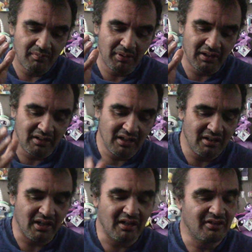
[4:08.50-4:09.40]
but
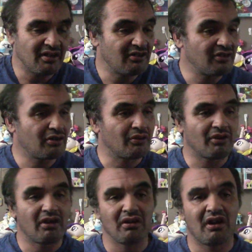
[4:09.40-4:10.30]
again, like I said, this goes
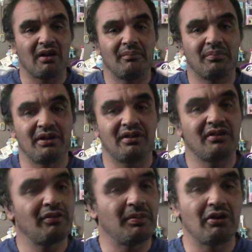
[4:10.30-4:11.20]
a lot, but this
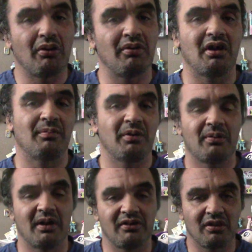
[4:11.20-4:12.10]
has been going on for
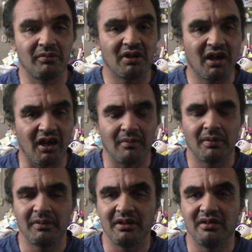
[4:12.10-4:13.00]
quite some time.
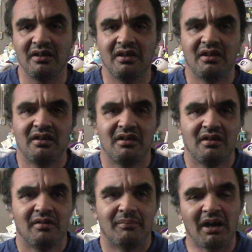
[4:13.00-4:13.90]
I mean,
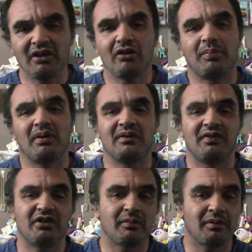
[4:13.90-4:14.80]
My Little Pony
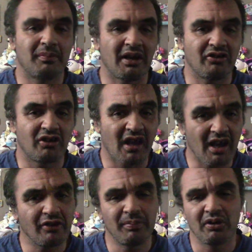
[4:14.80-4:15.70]
Friendship is Magic
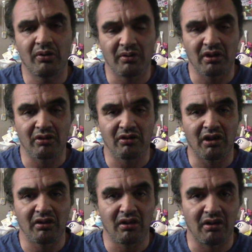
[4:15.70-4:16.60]
has been going on a
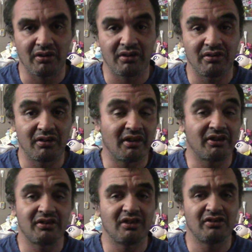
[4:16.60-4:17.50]
lot longer than,
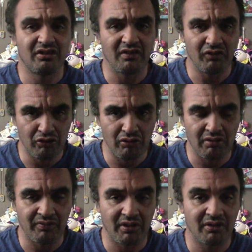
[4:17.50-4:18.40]
let's say, Steven
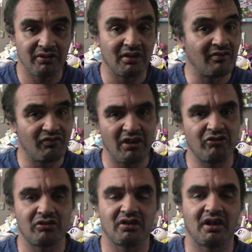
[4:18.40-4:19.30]
Universe and
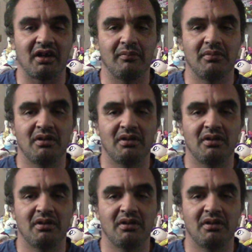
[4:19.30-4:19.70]
Adventure Time.